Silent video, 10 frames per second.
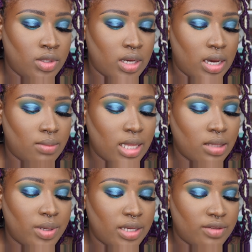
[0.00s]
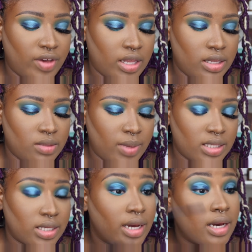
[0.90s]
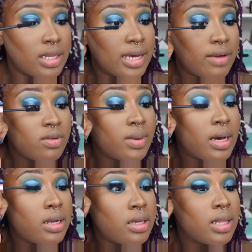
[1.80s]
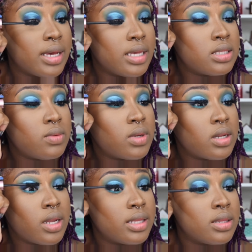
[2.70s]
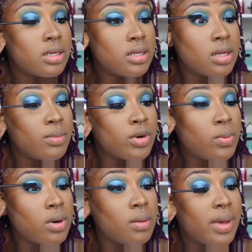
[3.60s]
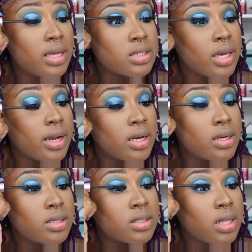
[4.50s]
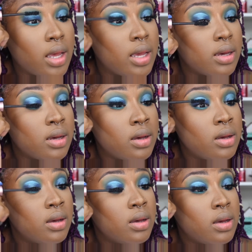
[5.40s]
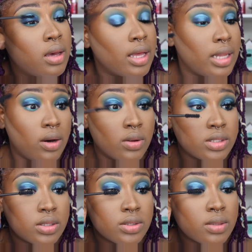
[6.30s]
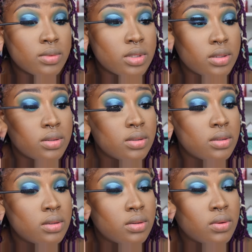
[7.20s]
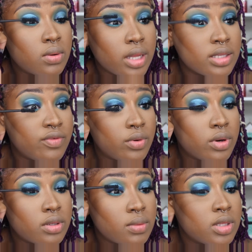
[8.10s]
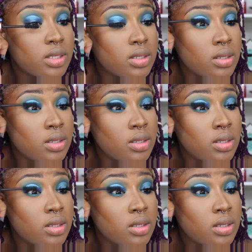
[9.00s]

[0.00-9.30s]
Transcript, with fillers: I'm not the biggest fan of this mascara. Like everybody, like isn't it one like the number one mascaras like at like Ulta or something, or like Sephora or something?